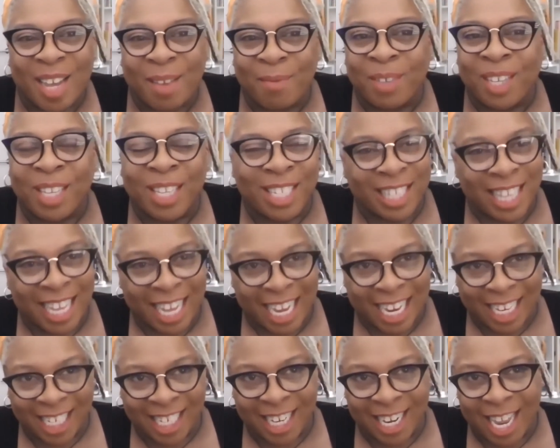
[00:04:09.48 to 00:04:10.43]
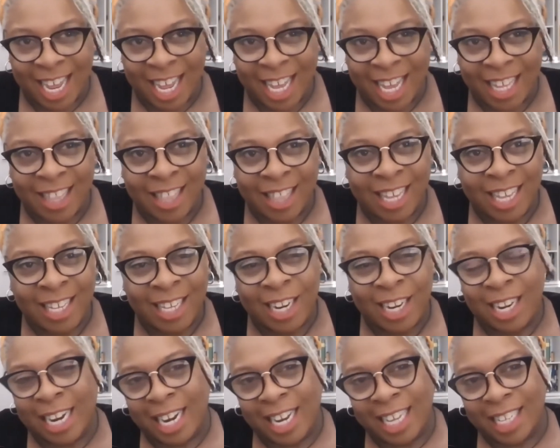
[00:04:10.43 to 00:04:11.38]
use the internet.
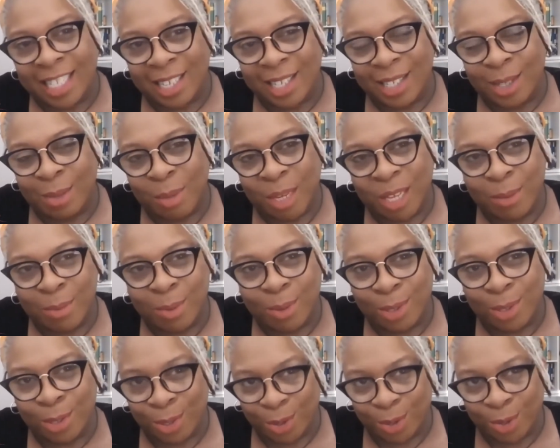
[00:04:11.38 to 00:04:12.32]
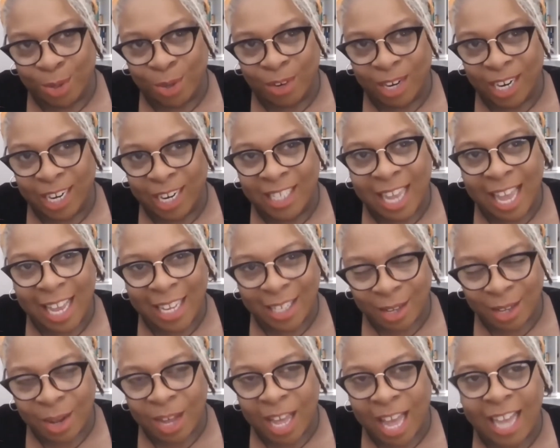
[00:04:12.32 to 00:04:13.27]
Listen to people's stories.
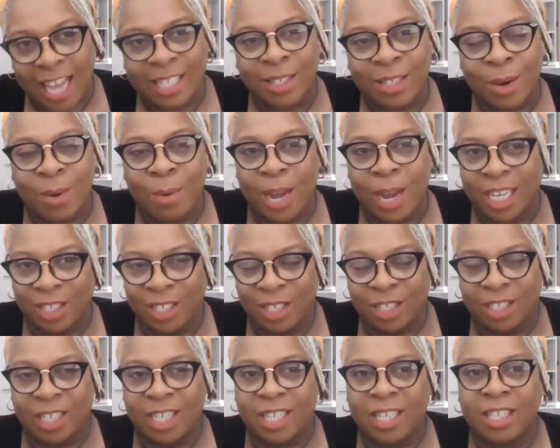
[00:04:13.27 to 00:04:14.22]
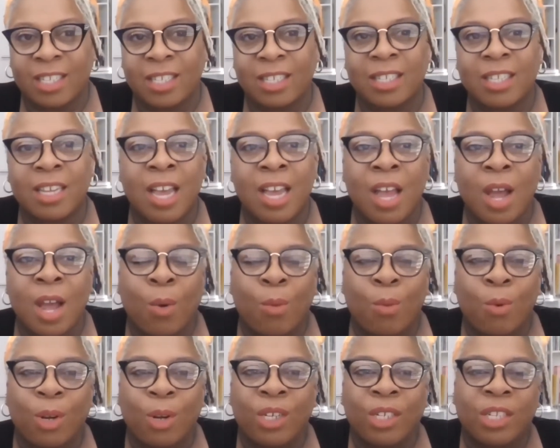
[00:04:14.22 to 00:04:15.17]
Ask questions.
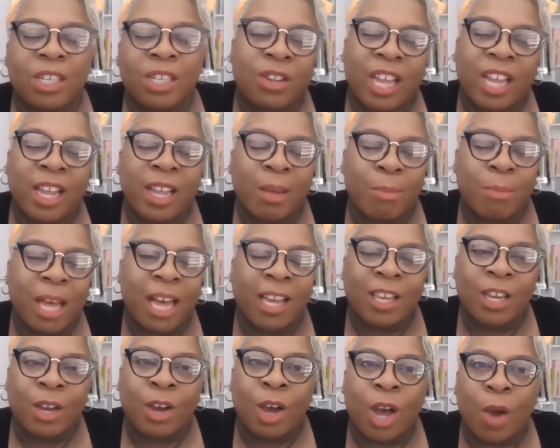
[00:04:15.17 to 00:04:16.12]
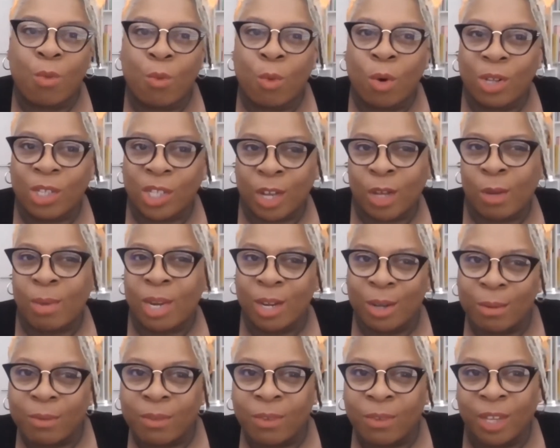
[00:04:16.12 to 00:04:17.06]
Think about what's coming
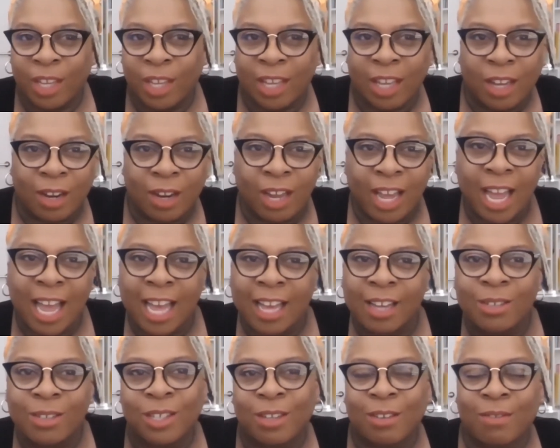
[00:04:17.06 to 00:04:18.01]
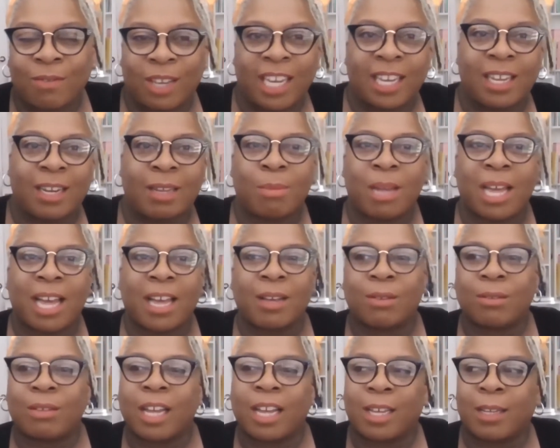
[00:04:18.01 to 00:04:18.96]
up for you. Like, how do you feel
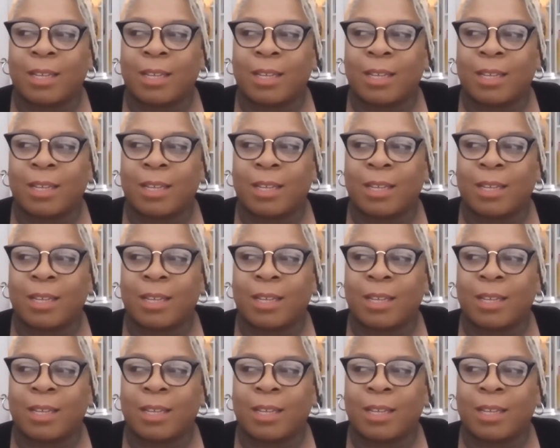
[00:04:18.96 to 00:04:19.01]
about